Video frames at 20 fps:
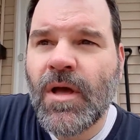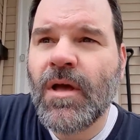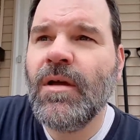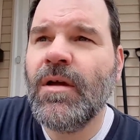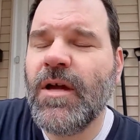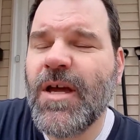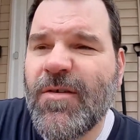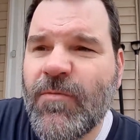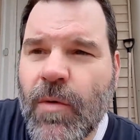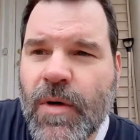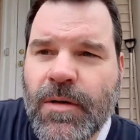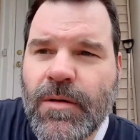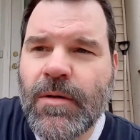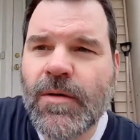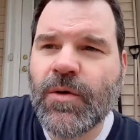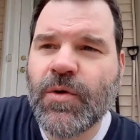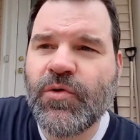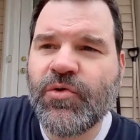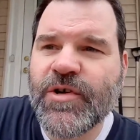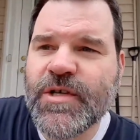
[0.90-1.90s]
Hey everyone,
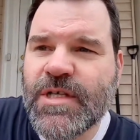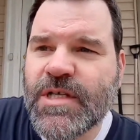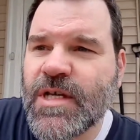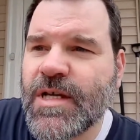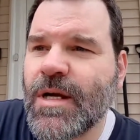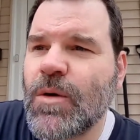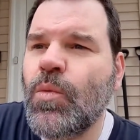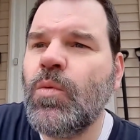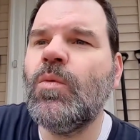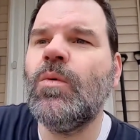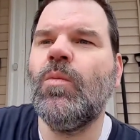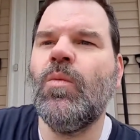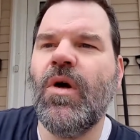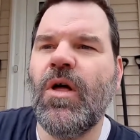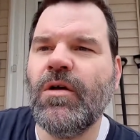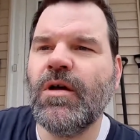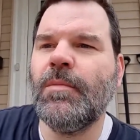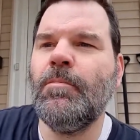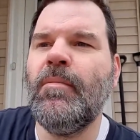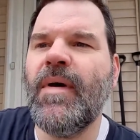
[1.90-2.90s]
Chris here.
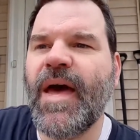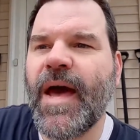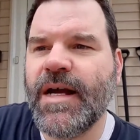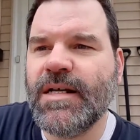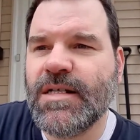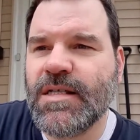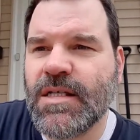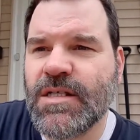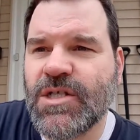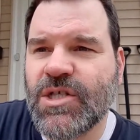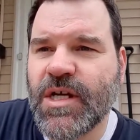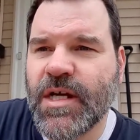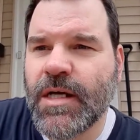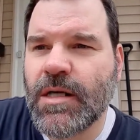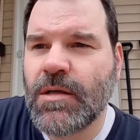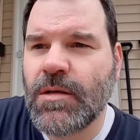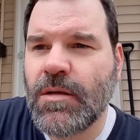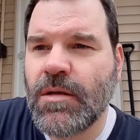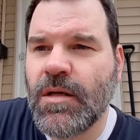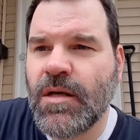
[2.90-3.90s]
Welcome back to the
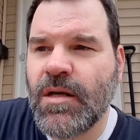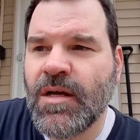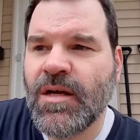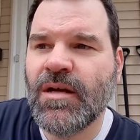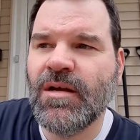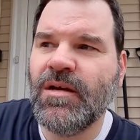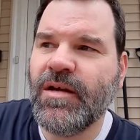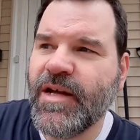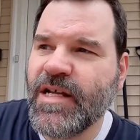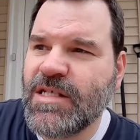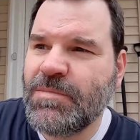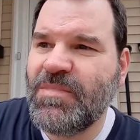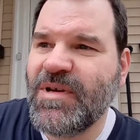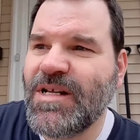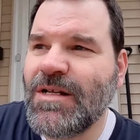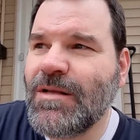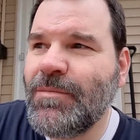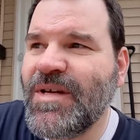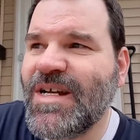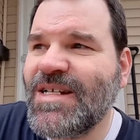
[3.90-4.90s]
channel. It's been a
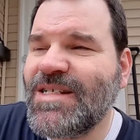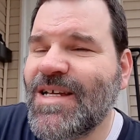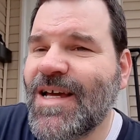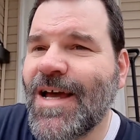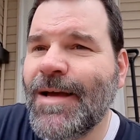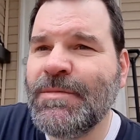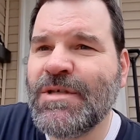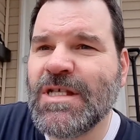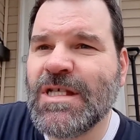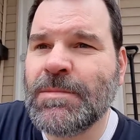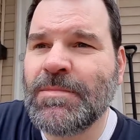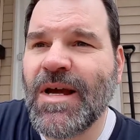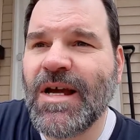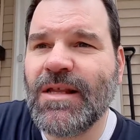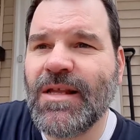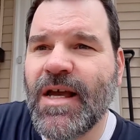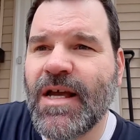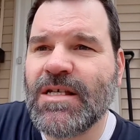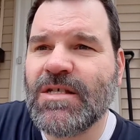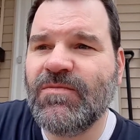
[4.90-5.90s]
little bit of time since my
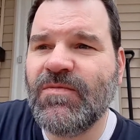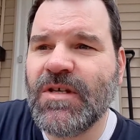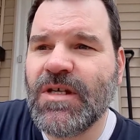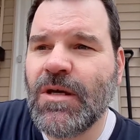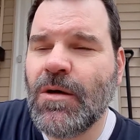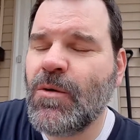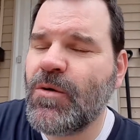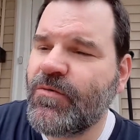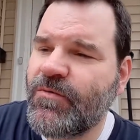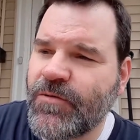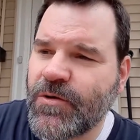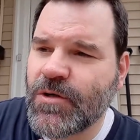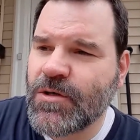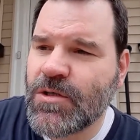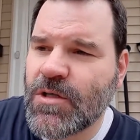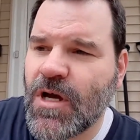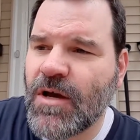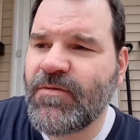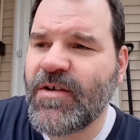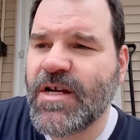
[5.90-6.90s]
last video, and first
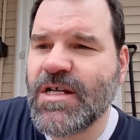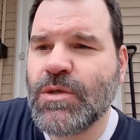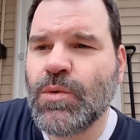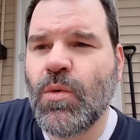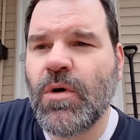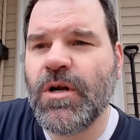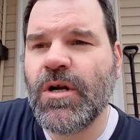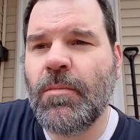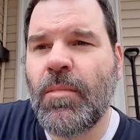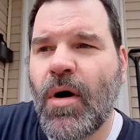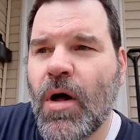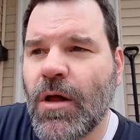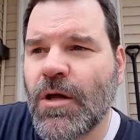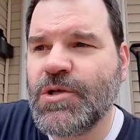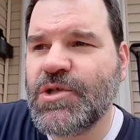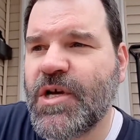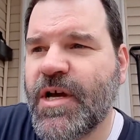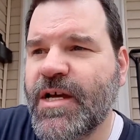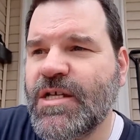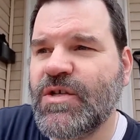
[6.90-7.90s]
off, I just want to
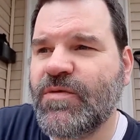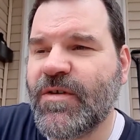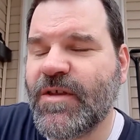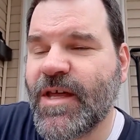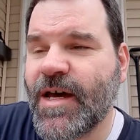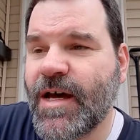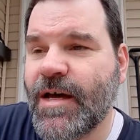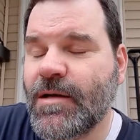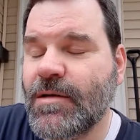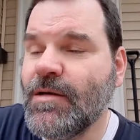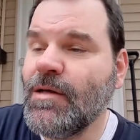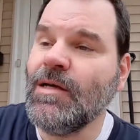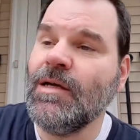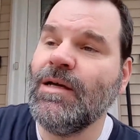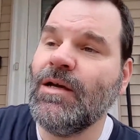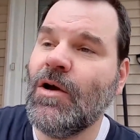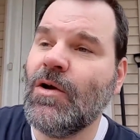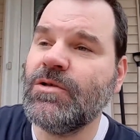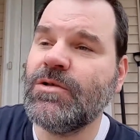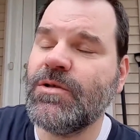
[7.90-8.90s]
apologize for that.
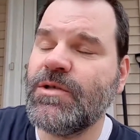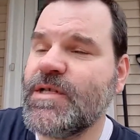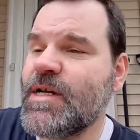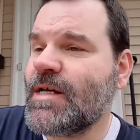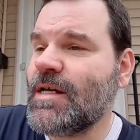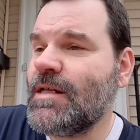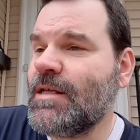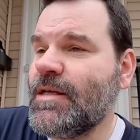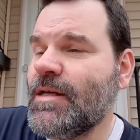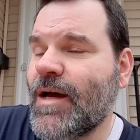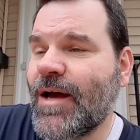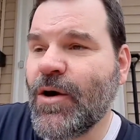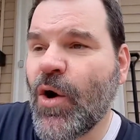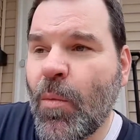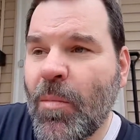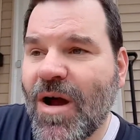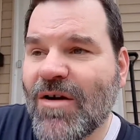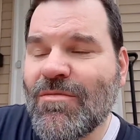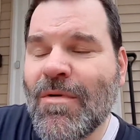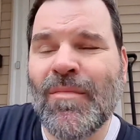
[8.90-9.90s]
Also, secondly, I hope I
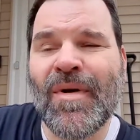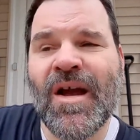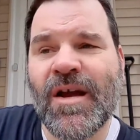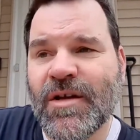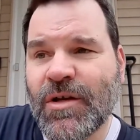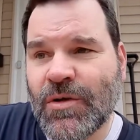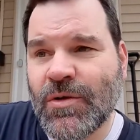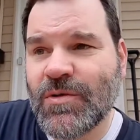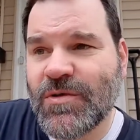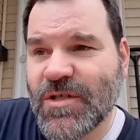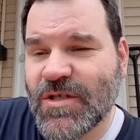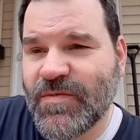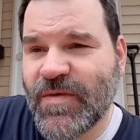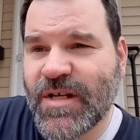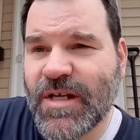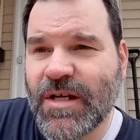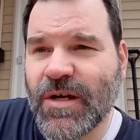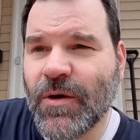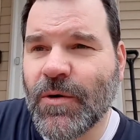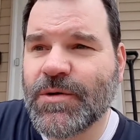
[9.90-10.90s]
remember how to do these
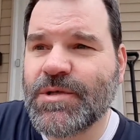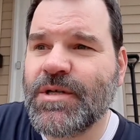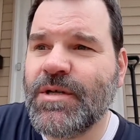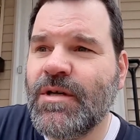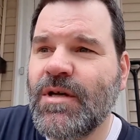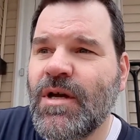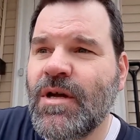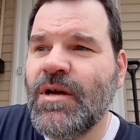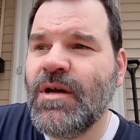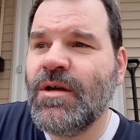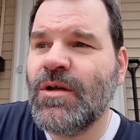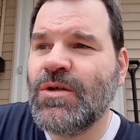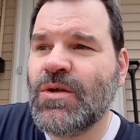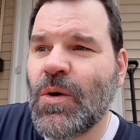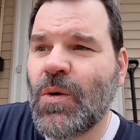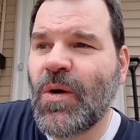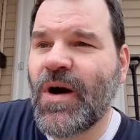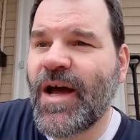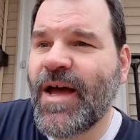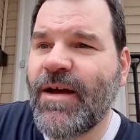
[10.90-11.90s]
videos. So
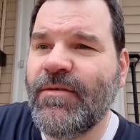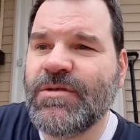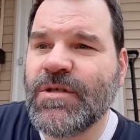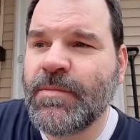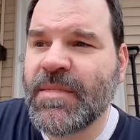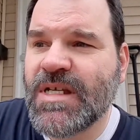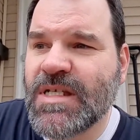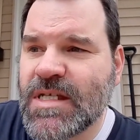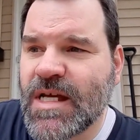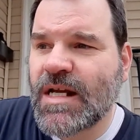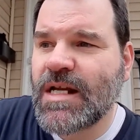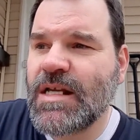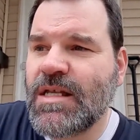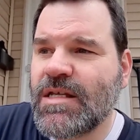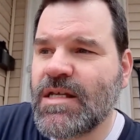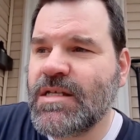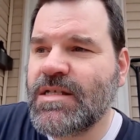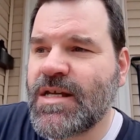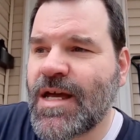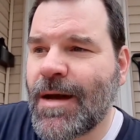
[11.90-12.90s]
I have some exciting
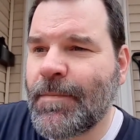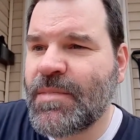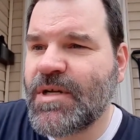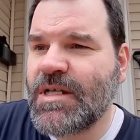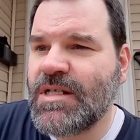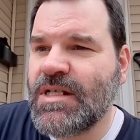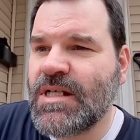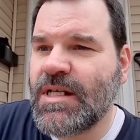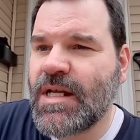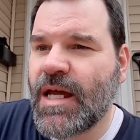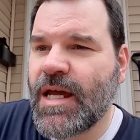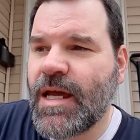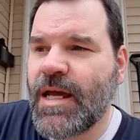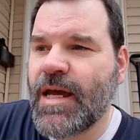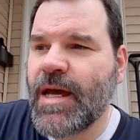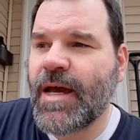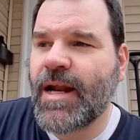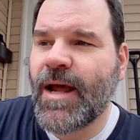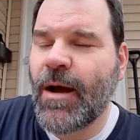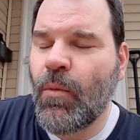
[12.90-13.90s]
things happening today,
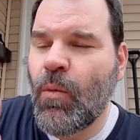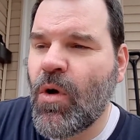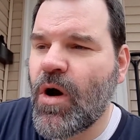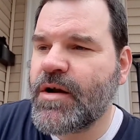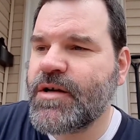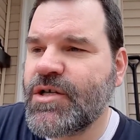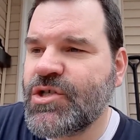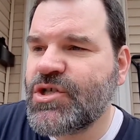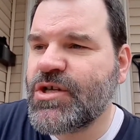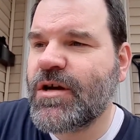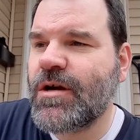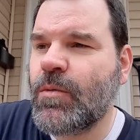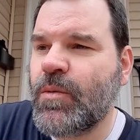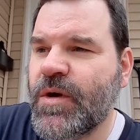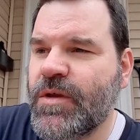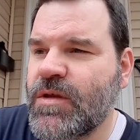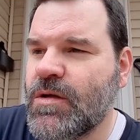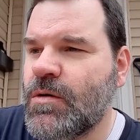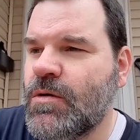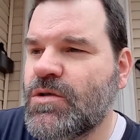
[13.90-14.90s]
and I wanted to share it with
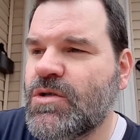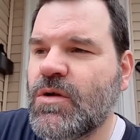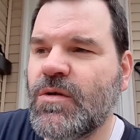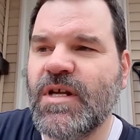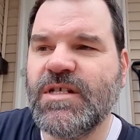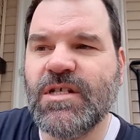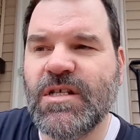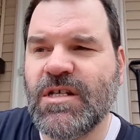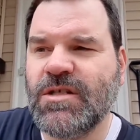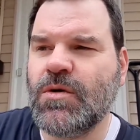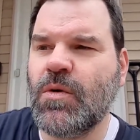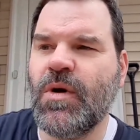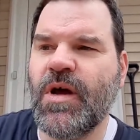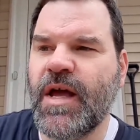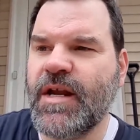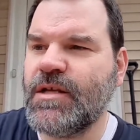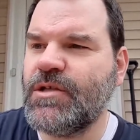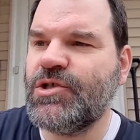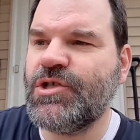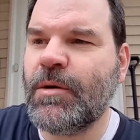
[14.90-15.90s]
you, so let's just go ahead
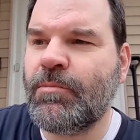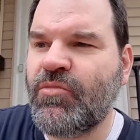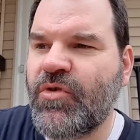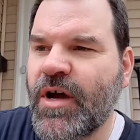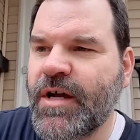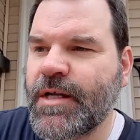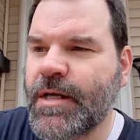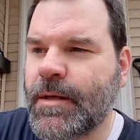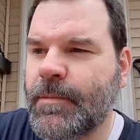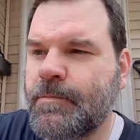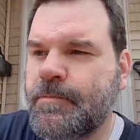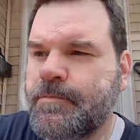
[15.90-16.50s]
and jump right in.